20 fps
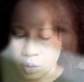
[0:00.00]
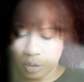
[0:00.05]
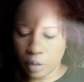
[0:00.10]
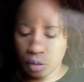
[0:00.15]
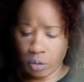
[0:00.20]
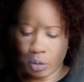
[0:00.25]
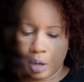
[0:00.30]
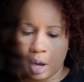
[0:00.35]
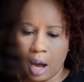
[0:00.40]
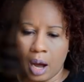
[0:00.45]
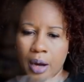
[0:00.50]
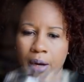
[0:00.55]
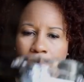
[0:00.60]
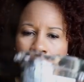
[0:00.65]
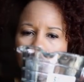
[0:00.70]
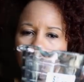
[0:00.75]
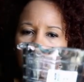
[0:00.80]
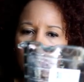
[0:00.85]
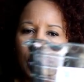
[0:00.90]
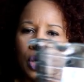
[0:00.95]
Also
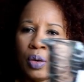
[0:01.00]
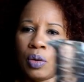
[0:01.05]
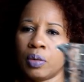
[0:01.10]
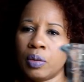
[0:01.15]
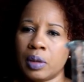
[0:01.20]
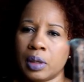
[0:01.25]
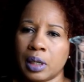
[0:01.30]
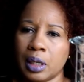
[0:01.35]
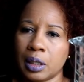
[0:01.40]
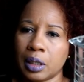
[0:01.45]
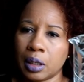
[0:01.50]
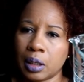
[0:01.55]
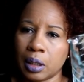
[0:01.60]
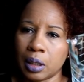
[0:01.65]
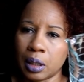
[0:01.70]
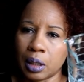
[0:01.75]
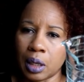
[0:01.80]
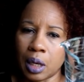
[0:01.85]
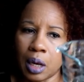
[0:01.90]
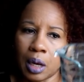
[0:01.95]
got a cute
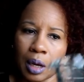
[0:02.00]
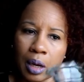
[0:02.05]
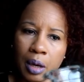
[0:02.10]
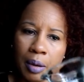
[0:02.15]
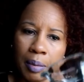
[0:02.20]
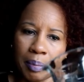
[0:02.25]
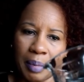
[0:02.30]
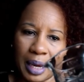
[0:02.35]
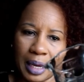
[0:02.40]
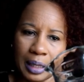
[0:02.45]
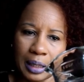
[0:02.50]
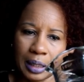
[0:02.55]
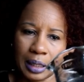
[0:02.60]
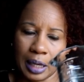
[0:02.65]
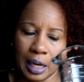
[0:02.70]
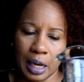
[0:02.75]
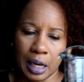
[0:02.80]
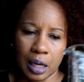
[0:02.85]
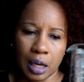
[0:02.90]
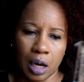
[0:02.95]
little
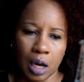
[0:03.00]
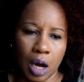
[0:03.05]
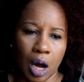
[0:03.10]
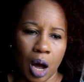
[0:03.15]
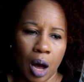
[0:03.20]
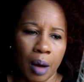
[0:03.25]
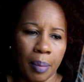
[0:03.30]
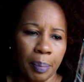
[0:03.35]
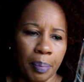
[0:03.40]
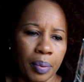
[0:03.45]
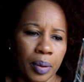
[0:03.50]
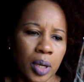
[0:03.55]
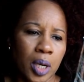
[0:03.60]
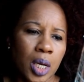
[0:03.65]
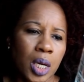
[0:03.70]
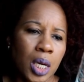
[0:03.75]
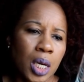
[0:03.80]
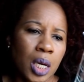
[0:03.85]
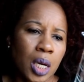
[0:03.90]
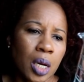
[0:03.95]
mixing cup,
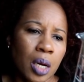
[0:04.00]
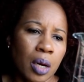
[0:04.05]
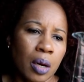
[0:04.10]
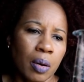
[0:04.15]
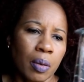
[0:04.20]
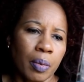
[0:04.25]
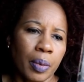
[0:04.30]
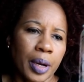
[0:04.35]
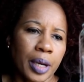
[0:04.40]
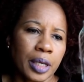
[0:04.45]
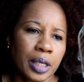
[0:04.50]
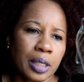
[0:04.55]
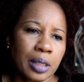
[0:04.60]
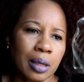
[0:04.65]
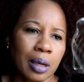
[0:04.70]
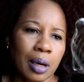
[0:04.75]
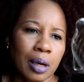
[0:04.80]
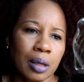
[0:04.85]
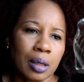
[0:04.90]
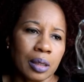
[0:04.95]

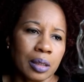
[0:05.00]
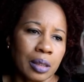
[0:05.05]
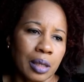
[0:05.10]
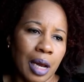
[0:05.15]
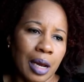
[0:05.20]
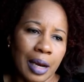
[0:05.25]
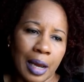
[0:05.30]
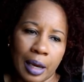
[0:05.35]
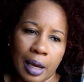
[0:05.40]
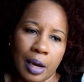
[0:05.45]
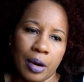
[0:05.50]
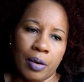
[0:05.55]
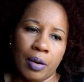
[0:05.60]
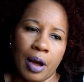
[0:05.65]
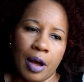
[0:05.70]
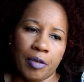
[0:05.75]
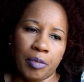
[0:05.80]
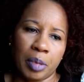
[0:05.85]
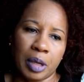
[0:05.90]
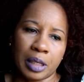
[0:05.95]
which it's not like I
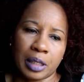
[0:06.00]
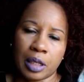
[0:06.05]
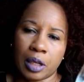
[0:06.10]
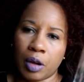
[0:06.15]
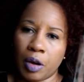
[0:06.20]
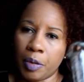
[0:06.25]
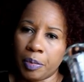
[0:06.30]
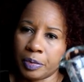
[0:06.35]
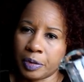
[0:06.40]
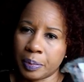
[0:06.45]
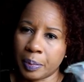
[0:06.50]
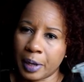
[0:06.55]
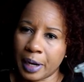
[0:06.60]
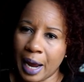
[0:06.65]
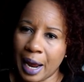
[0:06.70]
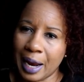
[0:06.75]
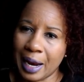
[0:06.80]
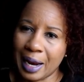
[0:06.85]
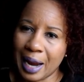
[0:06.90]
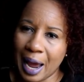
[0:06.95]
don't have mixing cups, but
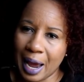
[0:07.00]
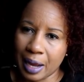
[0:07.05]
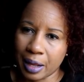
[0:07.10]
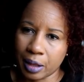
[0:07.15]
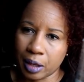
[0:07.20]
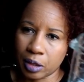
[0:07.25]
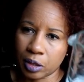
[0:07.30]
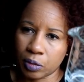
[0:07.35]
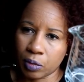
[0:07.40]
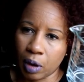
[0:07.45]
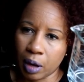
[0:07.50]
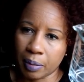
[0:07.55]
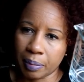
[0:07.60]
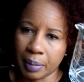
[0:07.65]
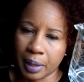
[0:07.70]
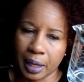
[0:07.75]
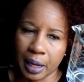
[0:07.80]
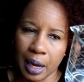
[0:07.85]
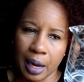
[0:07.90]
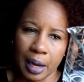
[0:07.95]
I like this one
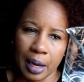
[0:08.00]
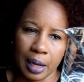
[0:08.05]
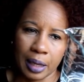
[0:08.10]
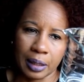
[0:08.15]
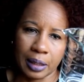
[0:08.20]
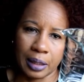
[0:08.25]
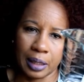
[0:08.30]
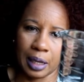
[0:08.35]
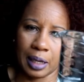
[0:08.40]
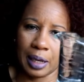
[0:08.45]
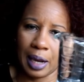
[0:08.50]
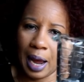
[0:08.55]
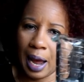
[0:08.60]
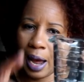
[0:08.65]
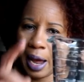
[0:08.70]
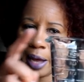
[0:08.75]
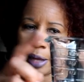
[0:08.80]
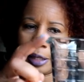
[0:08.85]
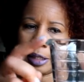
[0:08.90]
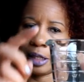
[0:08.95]
because it
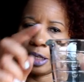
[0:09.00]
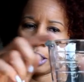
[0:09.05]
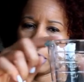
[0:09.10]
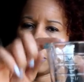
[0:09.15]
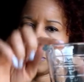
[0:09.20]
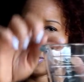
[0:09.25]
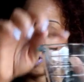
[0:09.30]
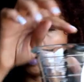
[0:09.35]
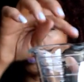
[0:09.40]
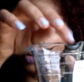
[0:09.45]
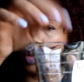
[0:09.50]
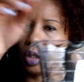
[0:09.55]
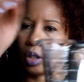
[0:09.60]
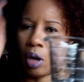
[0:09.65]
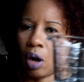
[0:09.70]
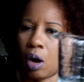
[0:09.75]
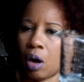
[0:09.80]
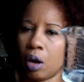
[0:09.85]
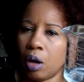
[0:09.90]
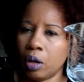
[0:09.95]
has the spouts
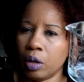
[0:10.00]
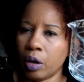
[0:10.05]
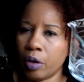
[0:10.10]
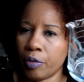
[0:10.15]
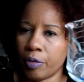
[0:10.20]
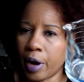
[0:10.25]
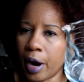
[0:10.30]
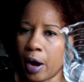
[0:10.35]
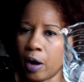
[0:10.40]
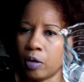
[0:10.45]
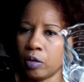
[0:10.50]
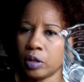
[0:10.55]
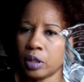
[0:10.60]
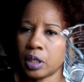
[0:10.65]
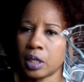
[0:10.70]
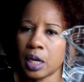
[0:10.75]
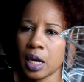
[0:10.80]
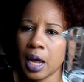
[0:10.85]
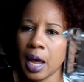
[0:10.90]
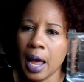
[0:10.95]
all
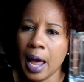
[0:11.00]
around